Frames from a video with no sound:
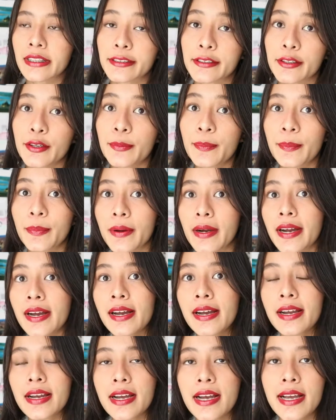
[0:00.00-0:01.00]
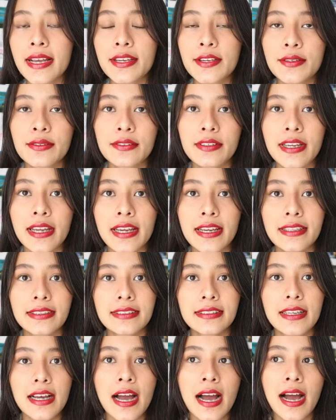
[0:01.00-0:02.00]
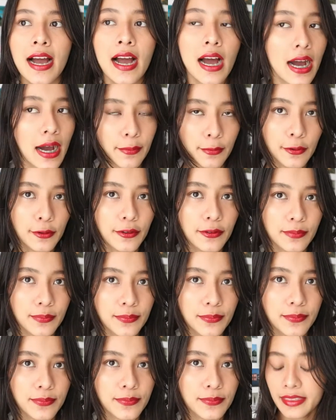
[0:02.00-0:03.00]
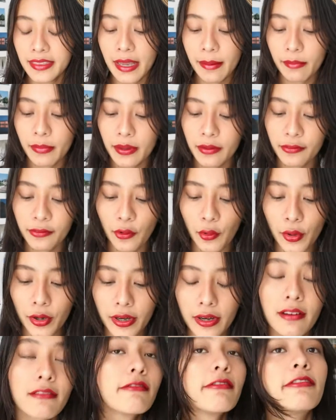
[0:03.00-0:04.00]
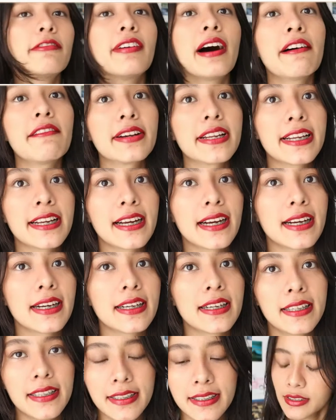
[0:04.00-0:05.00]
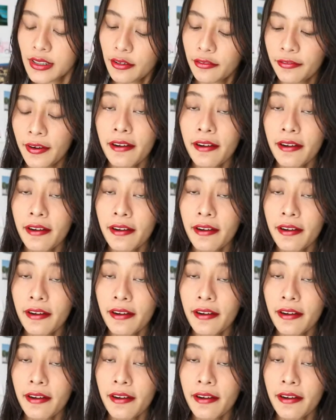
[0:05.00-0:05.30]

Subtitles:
sopa and you get jabón. Number 4, fábrica. So